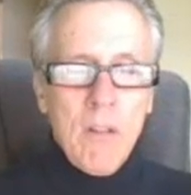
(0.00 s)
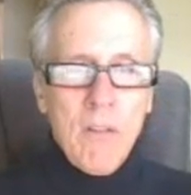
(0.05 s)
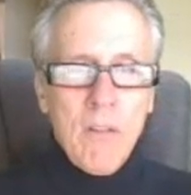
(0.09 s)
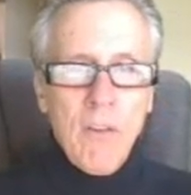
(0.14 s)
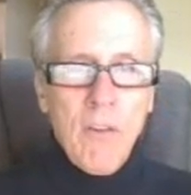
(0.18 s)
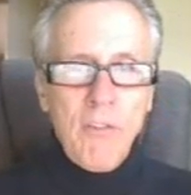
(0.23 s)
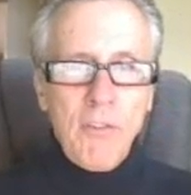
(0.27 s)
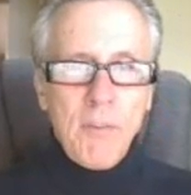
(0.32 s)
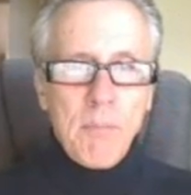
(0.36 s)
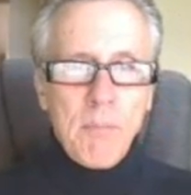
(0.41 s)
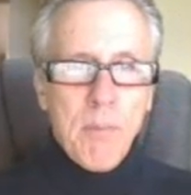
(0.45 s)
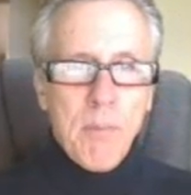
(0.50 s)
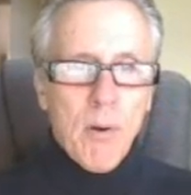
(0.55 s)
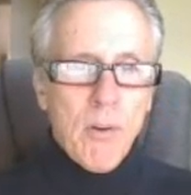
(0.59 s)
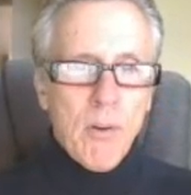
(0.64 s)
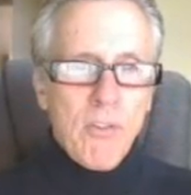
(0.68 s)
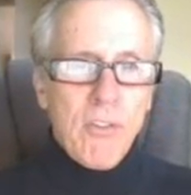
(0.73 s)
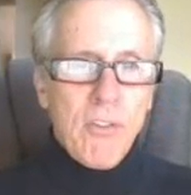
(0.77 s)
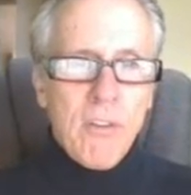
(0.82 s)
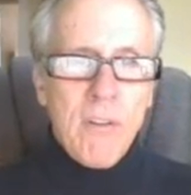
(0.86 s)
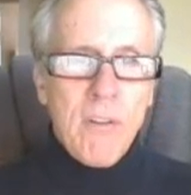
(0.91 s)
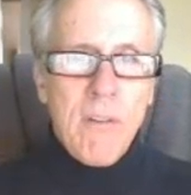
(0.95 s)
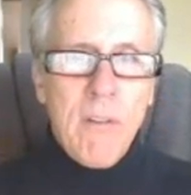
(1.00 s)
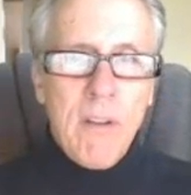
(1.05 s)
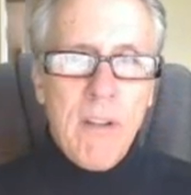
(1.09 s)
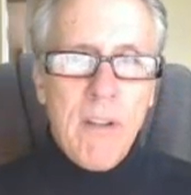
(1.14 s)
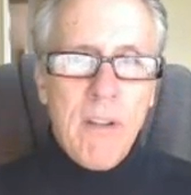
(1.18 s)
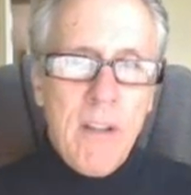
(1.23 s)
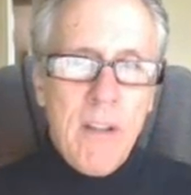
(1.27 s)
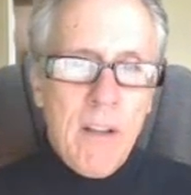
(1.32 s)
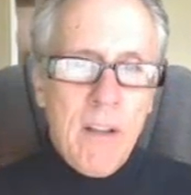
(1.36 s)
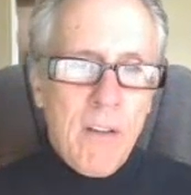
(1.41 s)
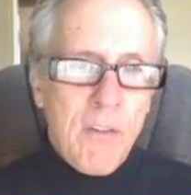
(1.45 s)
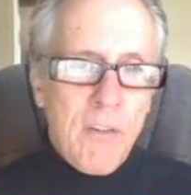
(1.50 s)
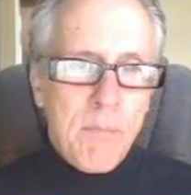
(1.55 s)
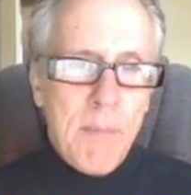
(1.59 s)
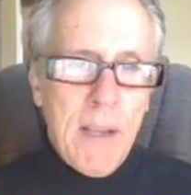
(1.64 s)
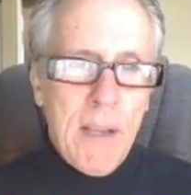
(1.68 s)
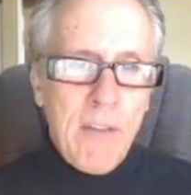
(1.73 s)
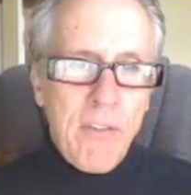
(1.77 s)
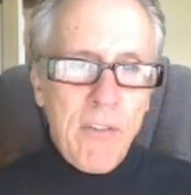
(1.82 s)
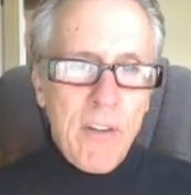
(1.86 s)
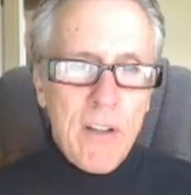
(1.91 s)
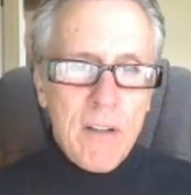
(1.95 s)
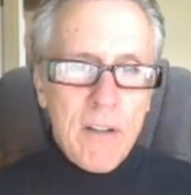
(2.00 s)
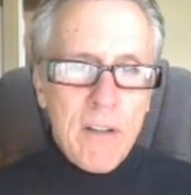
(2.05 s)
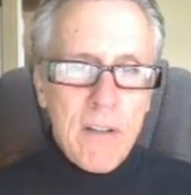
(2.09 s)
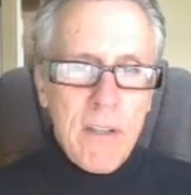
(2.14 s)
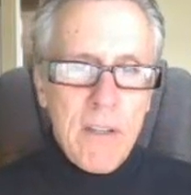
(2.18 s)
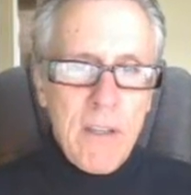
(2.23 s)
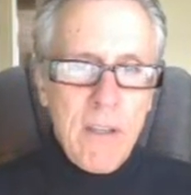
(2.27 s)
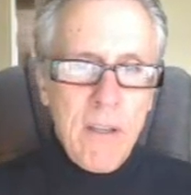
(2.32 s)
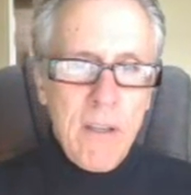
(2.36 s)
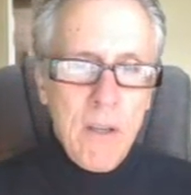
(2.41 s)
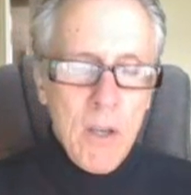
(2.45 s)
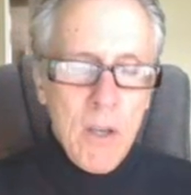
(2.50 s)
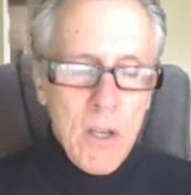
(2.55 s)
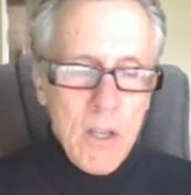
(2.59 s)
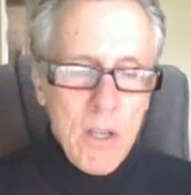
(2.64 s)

This person is basically